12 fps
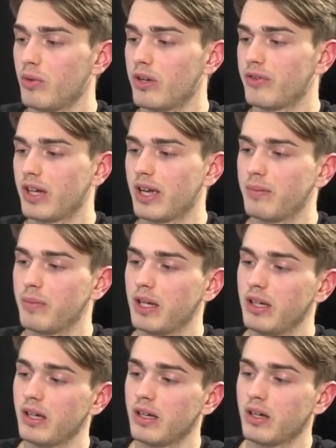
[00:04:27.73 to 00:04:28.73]
we have again
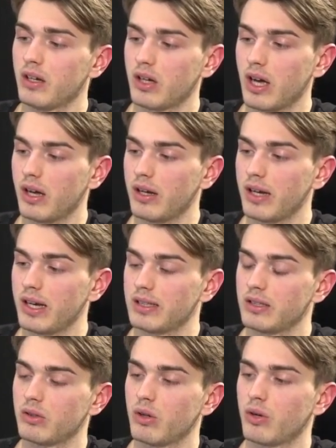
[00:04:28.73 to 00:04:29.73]
many
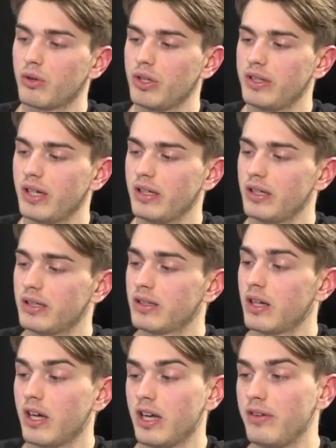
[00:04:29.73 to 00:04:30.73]
nice and concrete ideas,
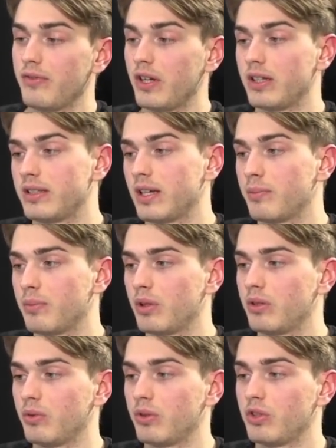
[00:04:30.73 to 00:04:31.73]
even at some
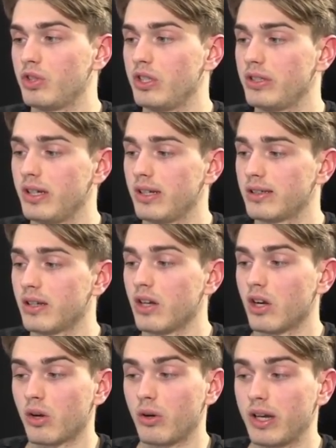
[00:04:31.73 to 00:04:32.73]
point with g6,
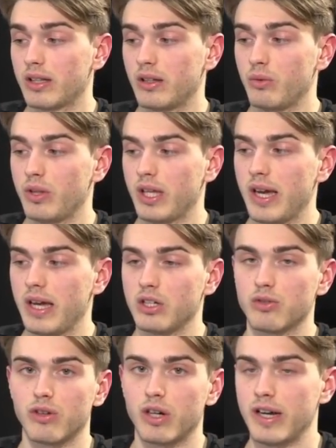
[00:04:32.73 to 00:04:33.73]
connected with
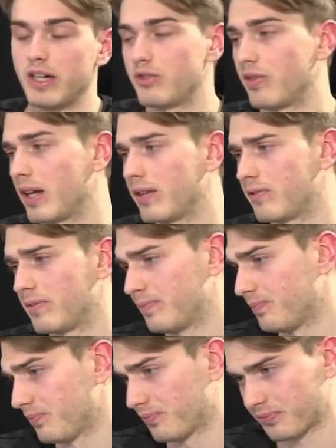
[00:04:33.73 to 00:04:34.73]
h4, h5.
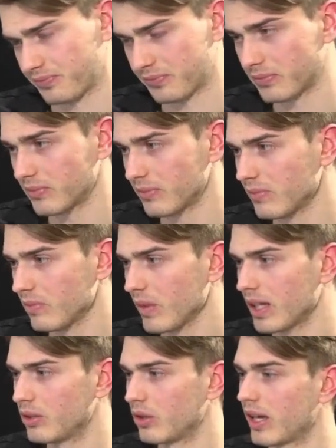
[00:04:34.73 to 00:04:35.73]

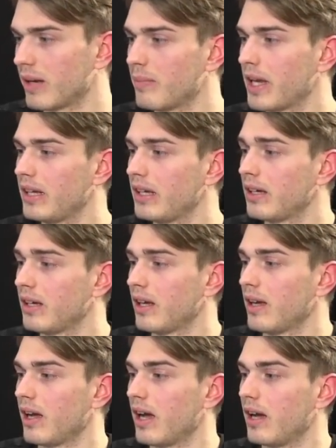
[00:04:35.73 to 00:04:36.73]
So again,
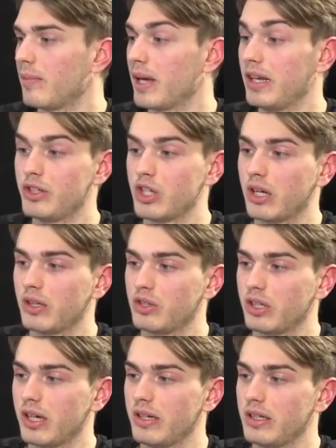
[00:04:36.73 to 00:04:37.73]
many
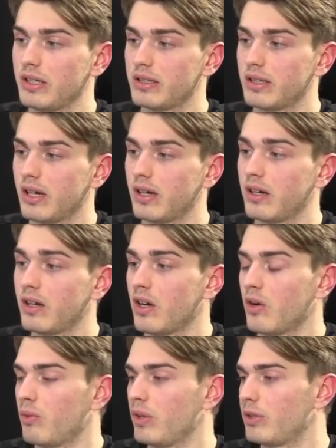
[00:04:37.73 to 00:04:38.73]
challenging ideas
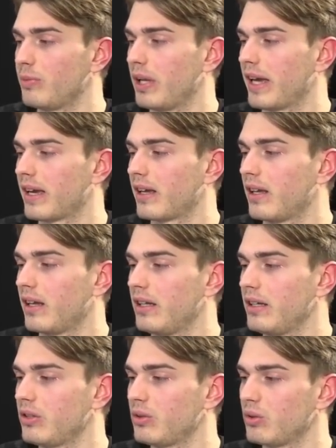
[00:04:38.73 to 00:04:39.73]
which Black
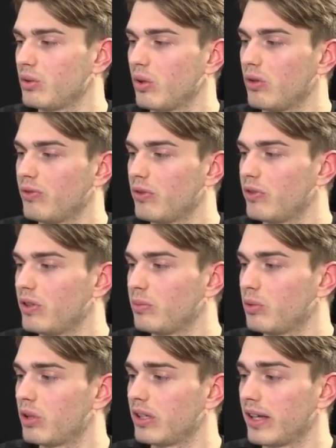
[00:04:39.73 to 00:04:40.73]
needs to solve over the
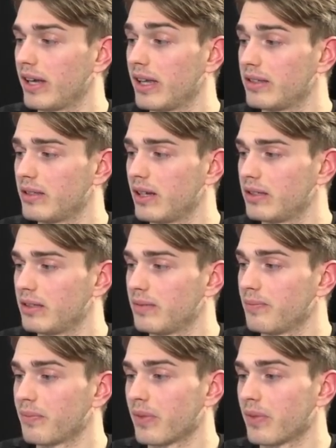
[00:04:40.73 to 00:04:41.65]
board against us.